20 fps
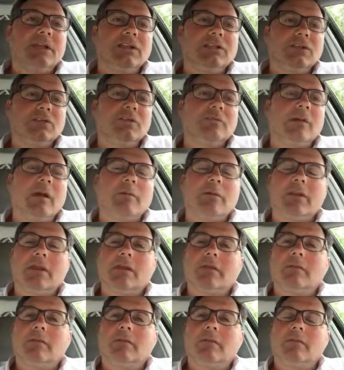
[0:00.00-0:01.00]
just remember
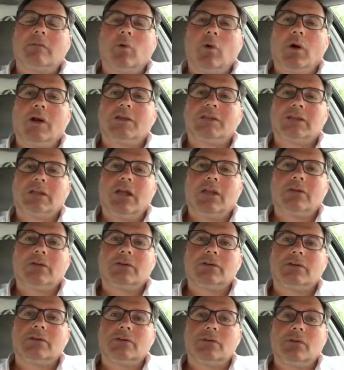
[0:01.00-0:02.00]
that mortgage
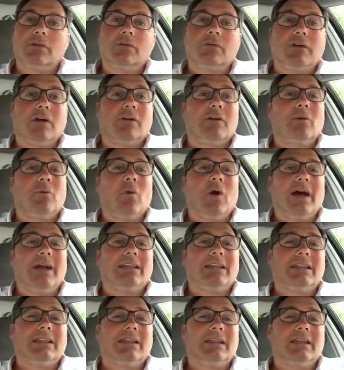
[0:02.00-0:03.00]
lenders do vary
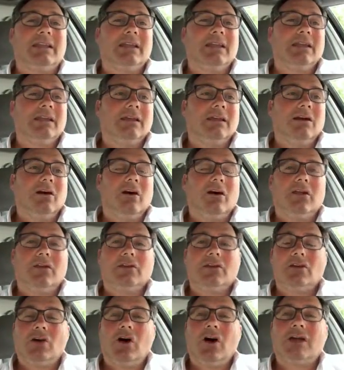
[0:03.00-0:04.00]
widely
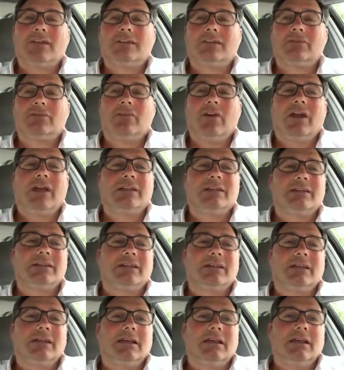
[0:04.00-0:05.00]
on costs and
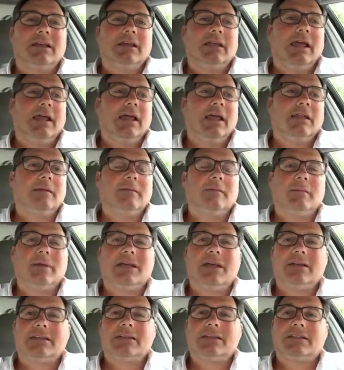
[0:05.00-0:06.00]
rates. And
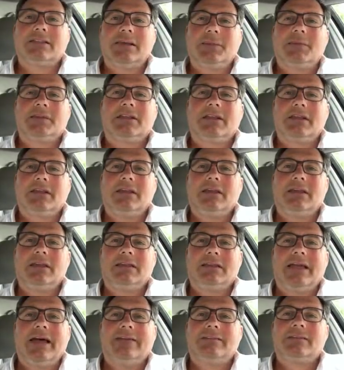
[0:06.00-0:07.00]
because it's typically
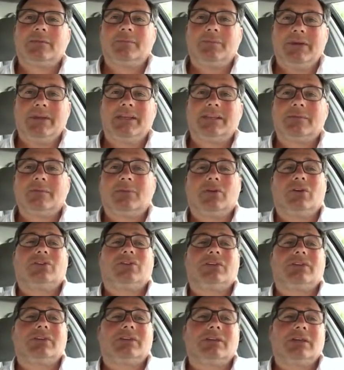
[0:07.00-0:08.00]
life's biggest
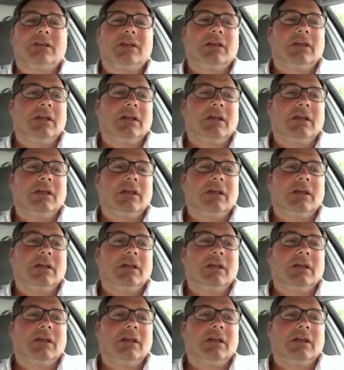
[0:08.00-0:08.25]
purchase,